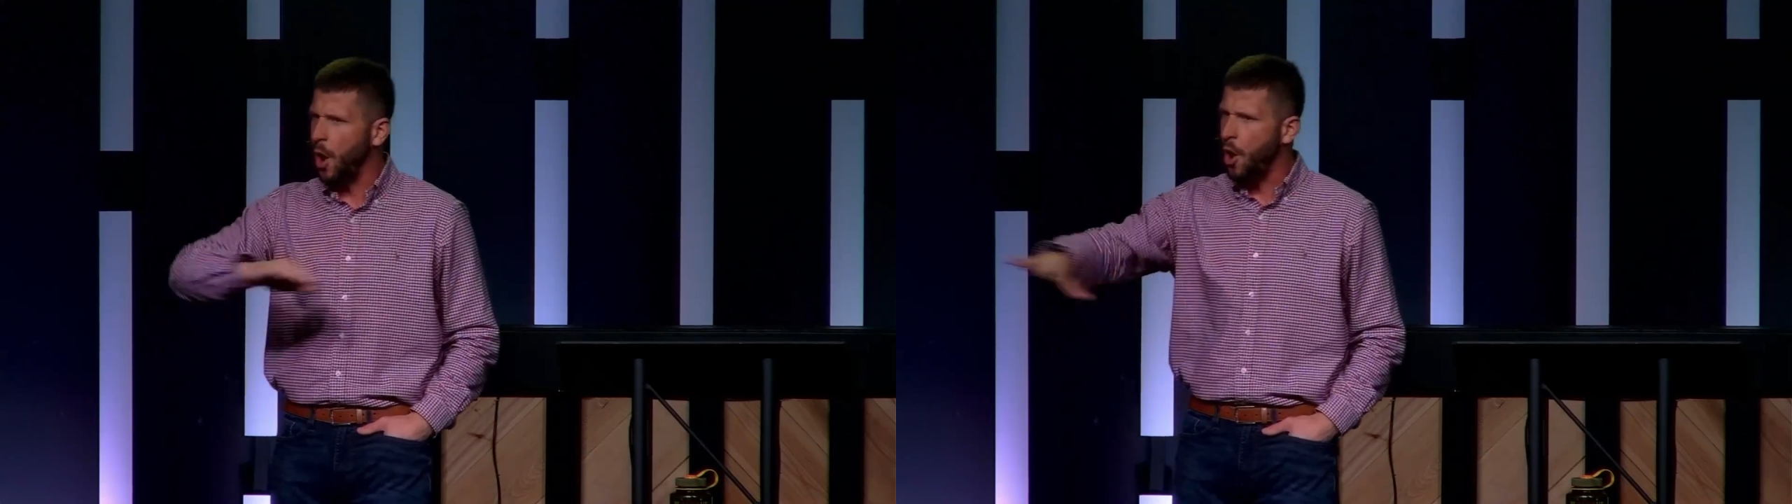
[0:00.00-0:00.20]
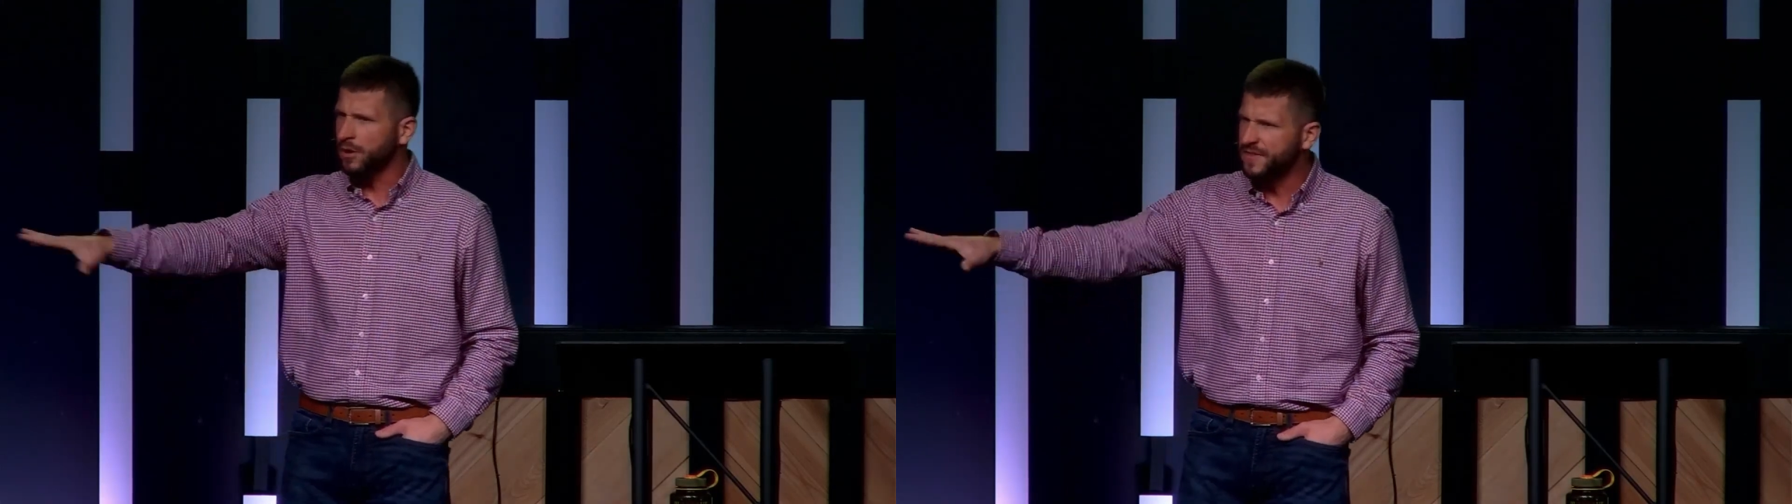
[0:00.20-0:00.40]

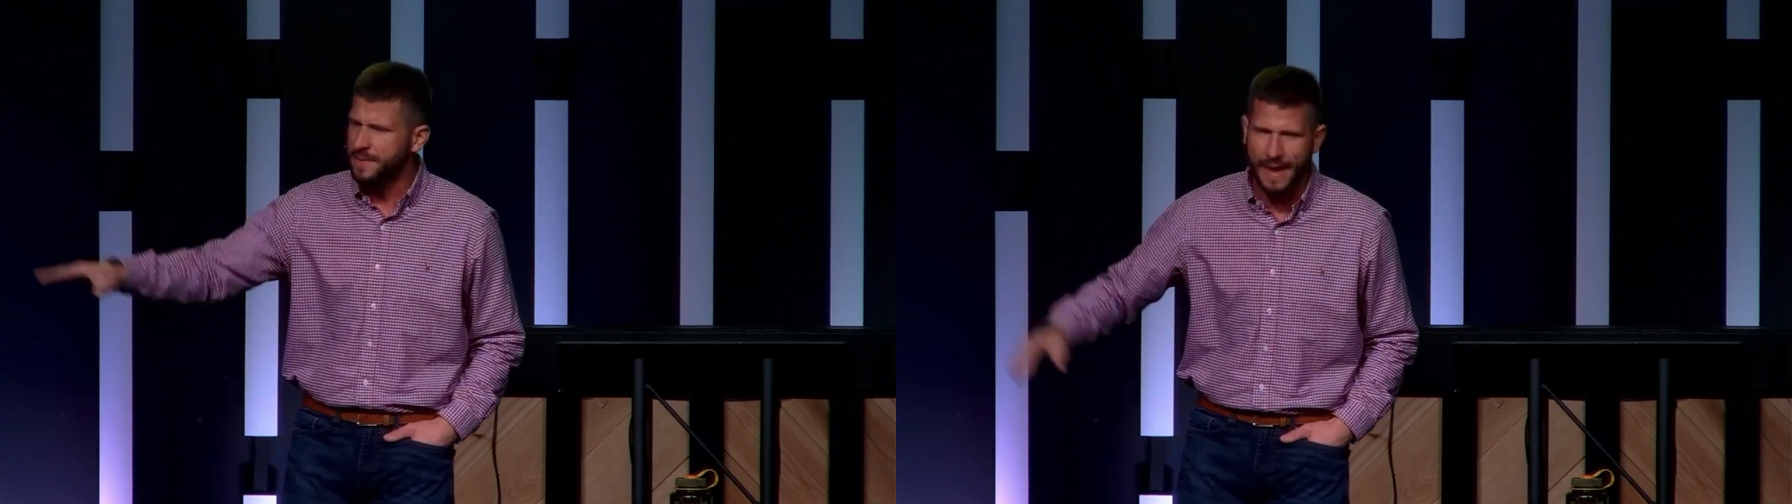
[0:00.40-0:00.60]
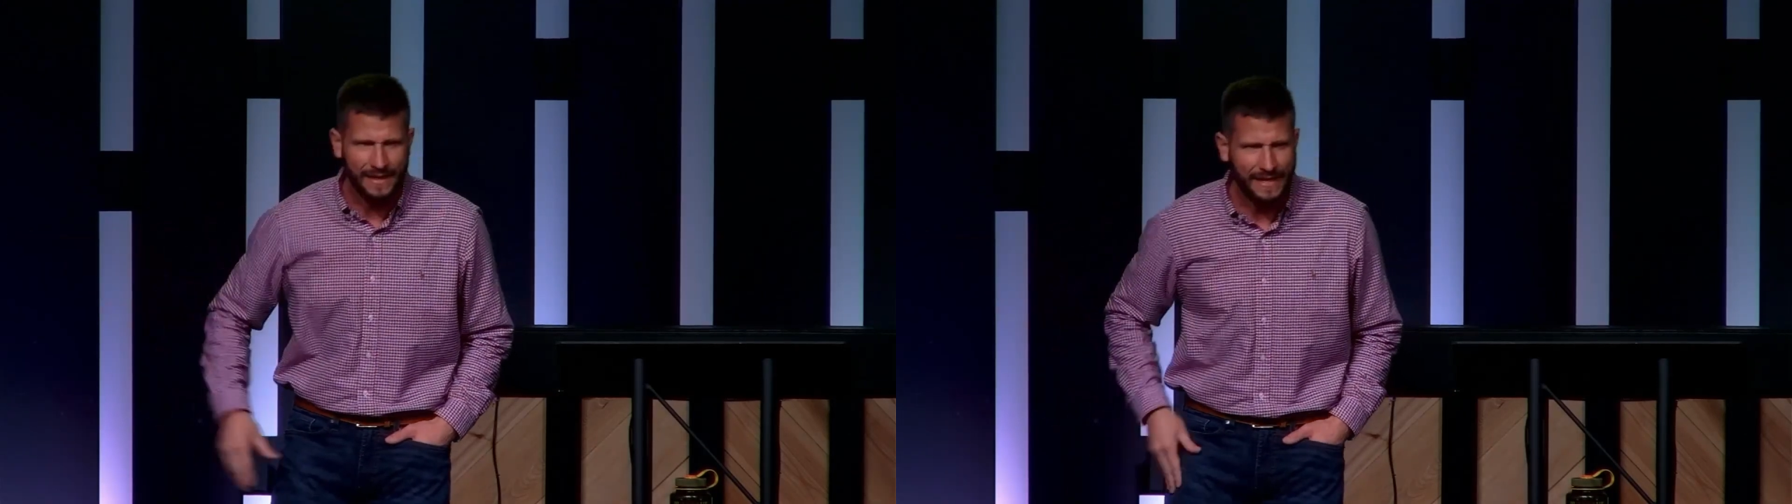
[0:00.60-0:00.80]
all of
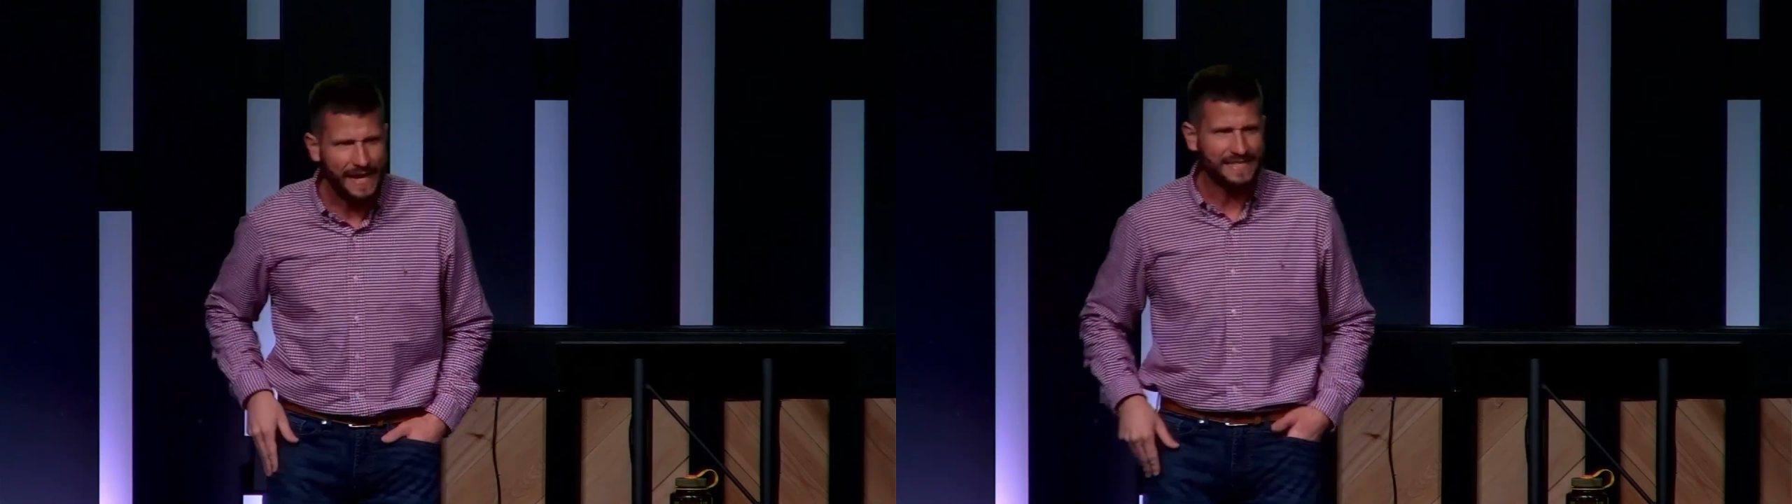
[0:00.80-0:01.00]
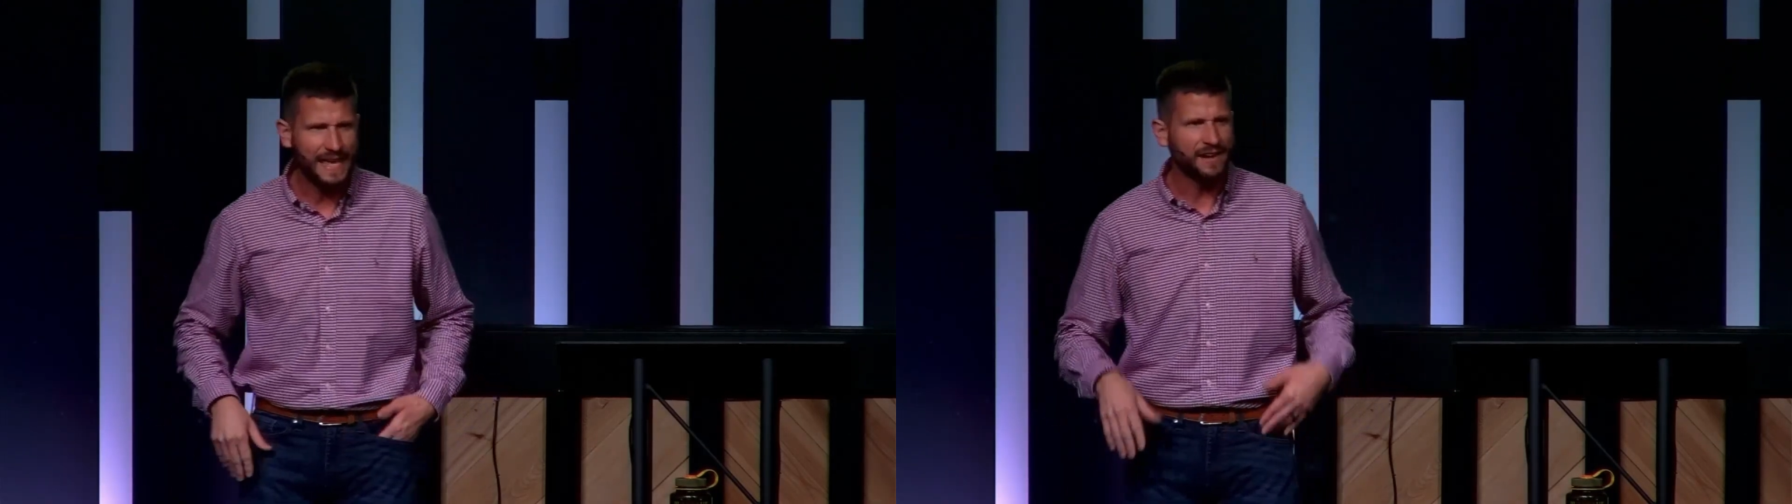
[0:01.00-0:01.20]
the
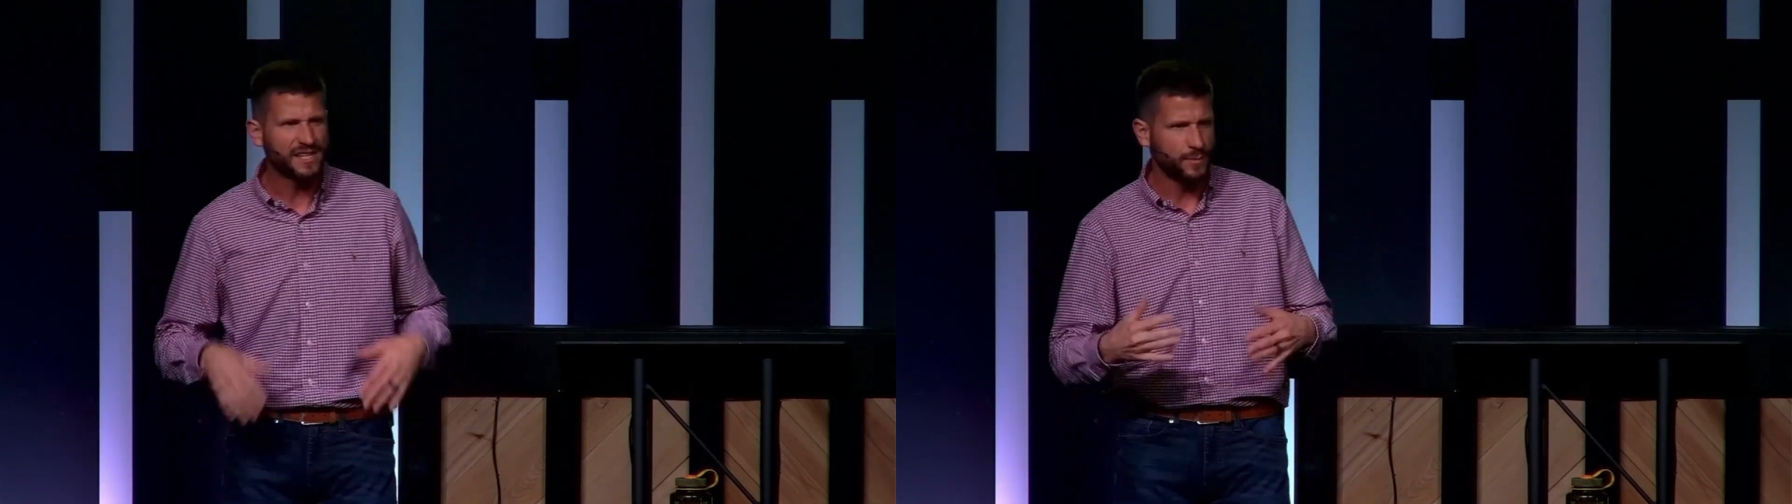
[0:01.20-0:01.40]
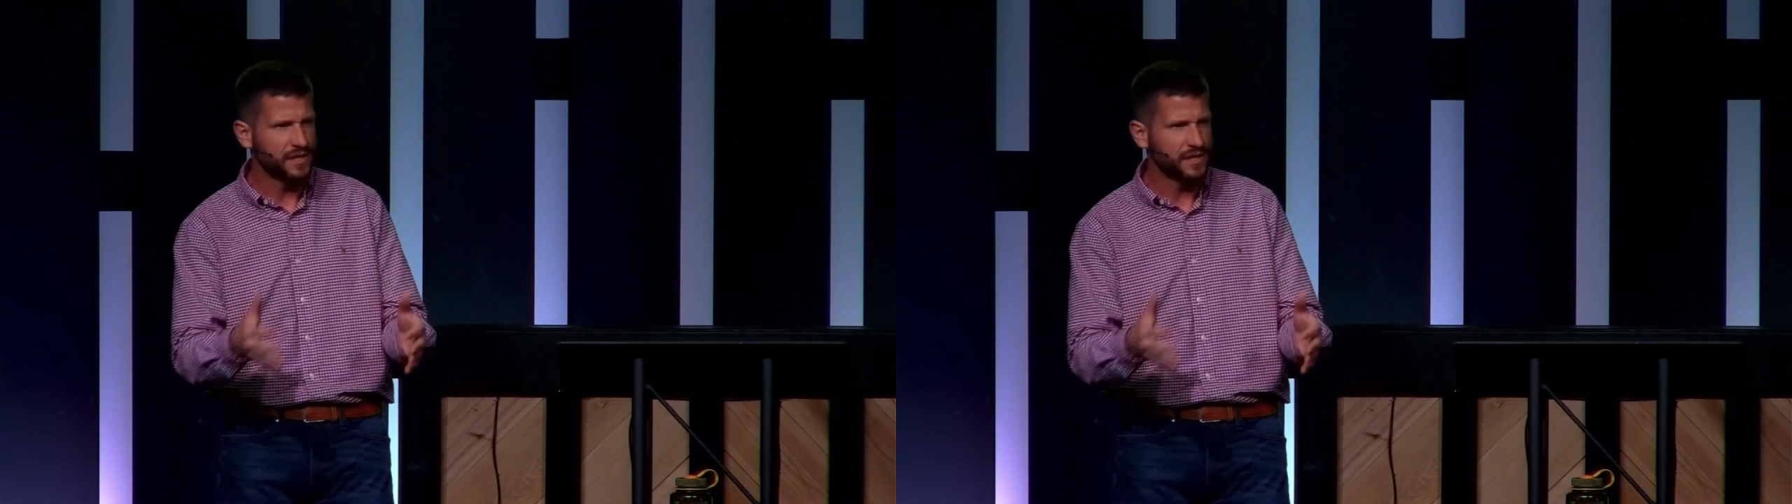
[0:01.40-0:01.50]
Amalekites out as